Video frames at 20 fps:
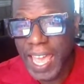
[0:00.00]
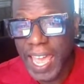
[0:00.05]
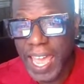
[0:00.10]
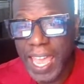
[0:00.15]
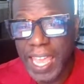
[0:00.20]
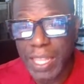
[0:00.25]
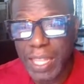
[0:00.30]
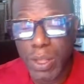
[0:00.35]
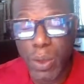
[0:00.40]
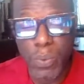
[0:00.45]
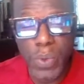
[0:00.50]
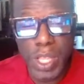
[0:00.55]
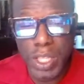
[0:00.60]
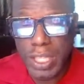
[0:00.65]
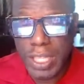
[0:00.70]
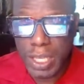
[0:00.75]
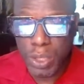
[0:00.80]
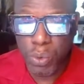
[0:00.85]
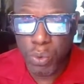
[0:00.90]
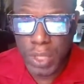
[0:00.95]
And we're
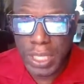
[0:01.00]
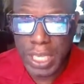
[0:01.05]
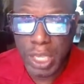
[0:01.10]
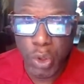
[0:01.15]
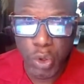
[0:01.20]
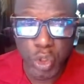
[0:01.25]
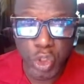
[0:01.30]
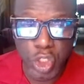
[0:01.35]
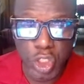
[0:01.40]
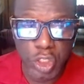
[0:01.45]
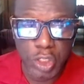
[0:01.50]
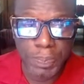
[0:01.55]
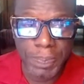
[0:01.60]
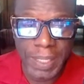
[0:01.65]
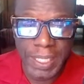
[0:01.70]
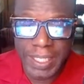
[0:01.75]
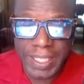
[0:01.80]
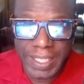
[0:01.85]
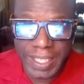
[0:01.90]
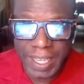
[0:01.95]
literally going to just
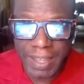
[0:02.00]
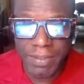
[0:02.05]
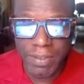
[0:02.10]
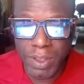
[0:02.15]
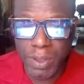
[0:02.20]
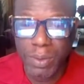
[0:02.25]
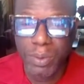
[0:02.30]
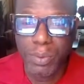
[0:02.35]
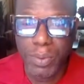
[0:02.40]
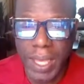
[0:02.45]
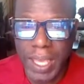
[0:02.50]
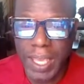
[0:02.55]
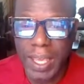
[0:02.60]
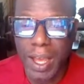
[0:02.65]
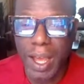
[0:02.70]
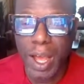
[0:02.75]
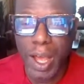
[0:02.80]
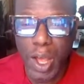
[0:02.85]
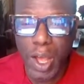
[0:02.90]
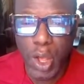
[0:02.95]
be giving away
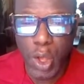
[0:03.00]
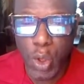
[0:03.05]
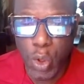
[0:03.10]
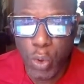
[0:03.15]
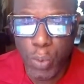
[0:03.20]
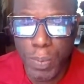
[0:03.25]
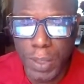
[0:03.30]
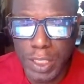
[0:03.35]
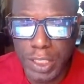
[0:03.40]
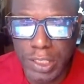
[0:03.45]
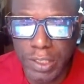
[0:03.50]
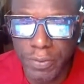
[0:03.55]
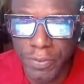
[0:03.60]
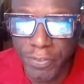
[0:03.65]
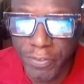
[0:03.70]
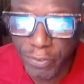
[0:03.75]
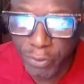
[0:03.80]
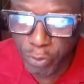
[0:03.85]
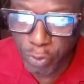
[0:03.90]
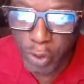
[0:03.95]
a whole bunch of
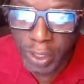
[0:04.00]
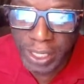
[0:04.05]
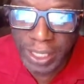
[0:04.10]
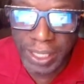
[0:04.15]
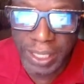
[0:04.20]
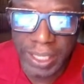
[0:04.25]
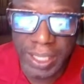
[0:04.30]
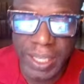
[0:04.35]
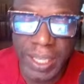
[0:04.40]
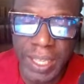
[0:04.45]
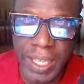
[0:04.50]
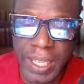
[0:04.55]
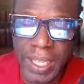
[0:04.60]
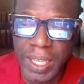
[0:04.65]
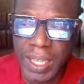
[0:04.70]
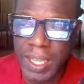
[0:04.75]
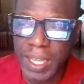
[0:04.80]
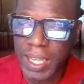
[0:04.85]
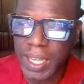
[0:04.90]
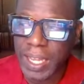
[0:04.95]
free
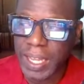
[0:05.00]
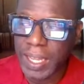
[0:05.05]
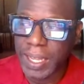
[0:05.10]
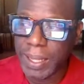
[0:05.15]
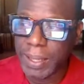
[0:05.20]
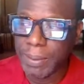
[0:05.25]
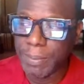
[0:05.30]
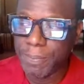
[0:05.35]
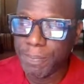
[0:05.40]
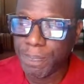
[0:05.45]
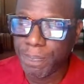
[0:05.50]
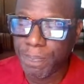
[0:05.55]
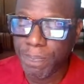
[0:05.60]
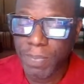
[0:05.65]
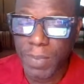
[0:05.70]
um,